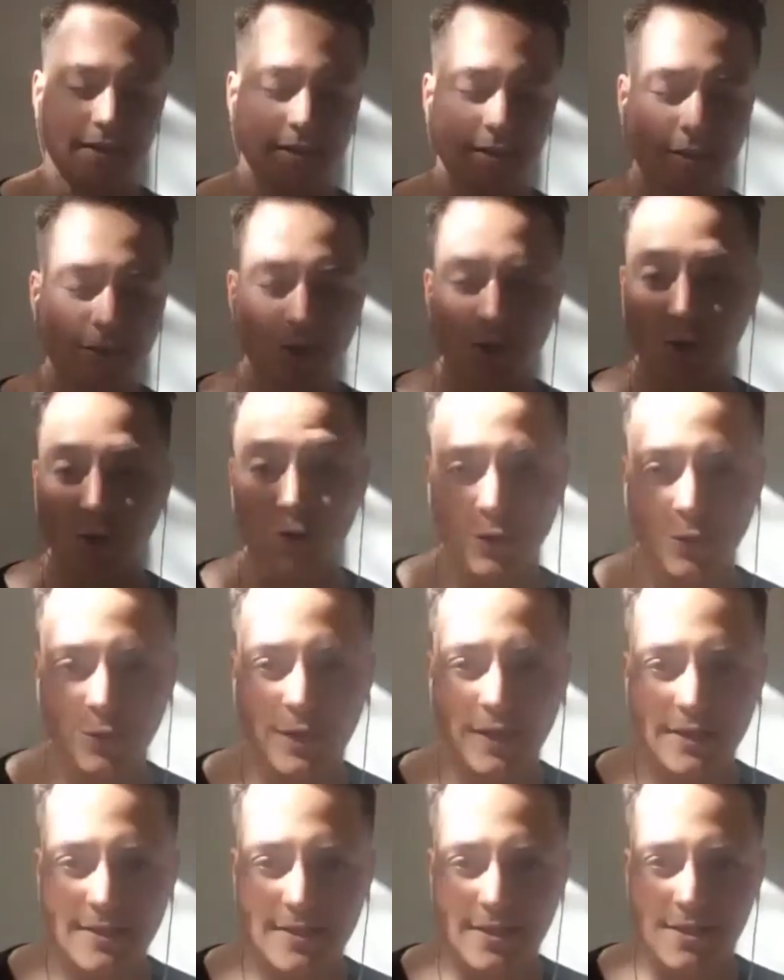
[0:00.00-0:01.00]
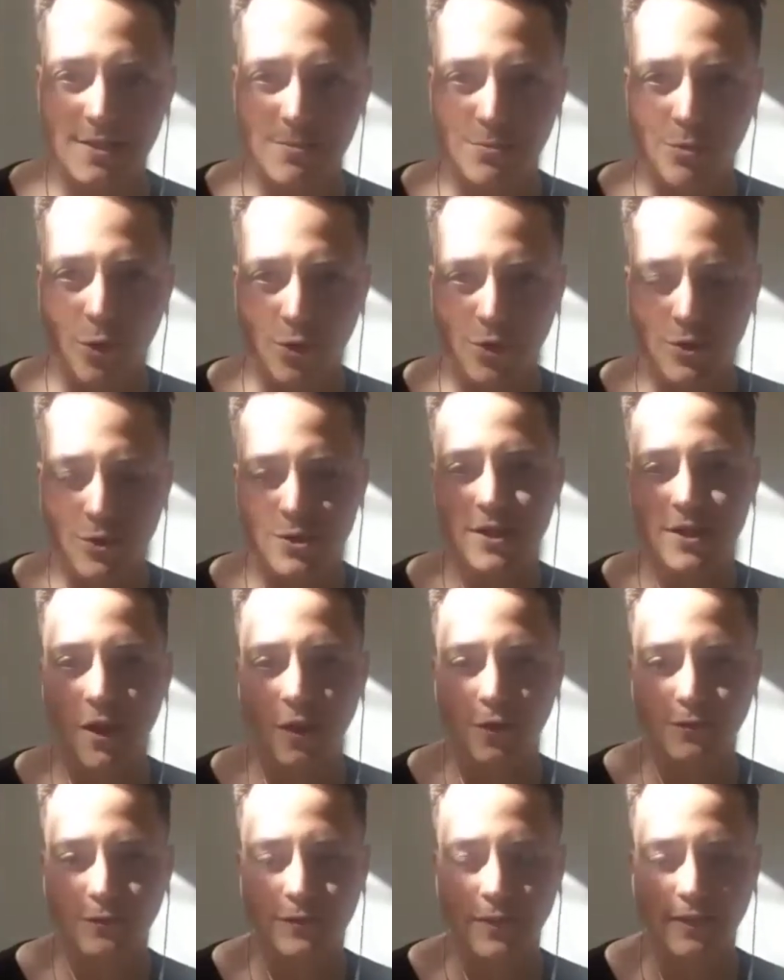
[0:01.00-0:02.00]
you're doing to support
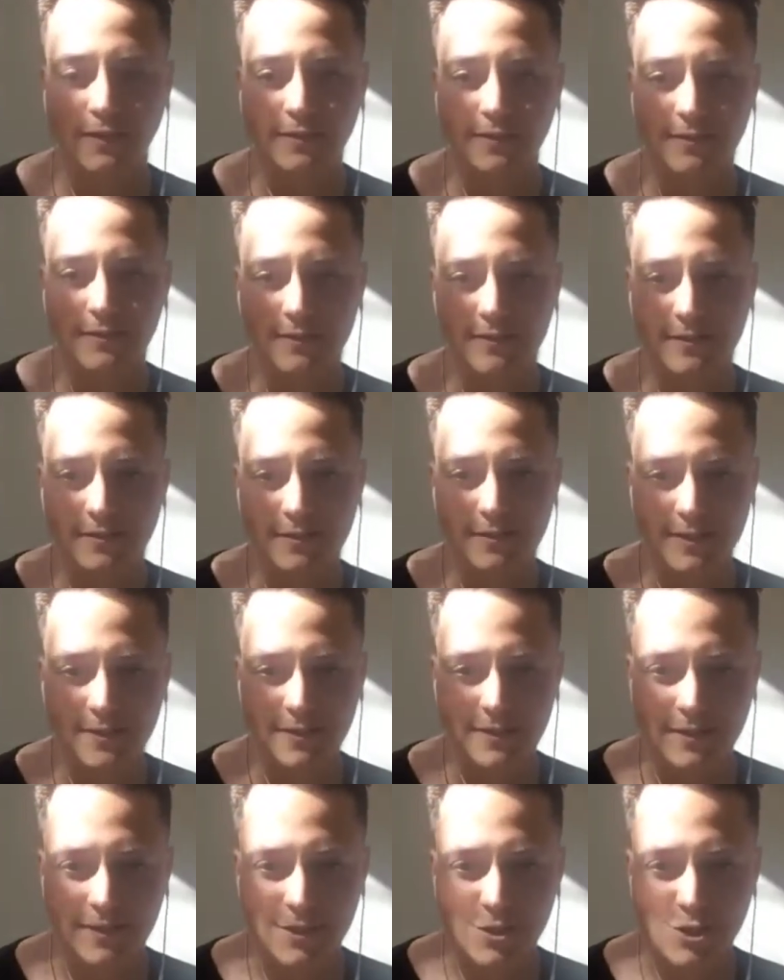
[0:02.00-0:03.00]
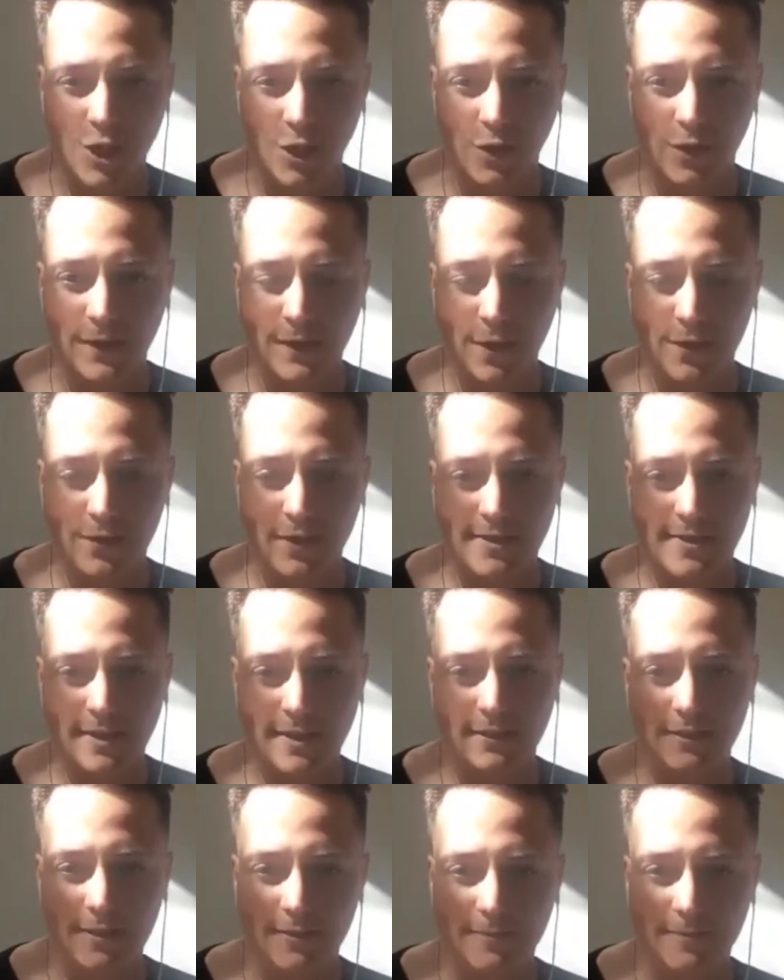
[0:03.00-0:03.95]
yourself in sharing authentically?